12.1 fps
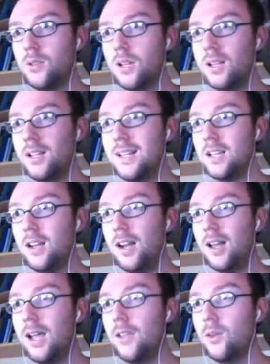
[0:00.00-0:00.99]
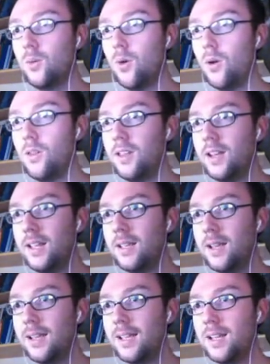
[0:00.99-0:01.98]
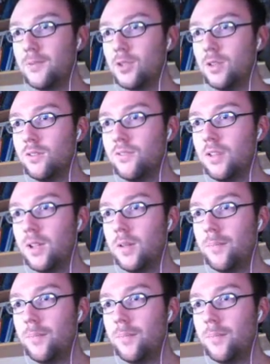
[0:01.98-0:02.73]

So I can click on an eye on the wall and I get a sort of...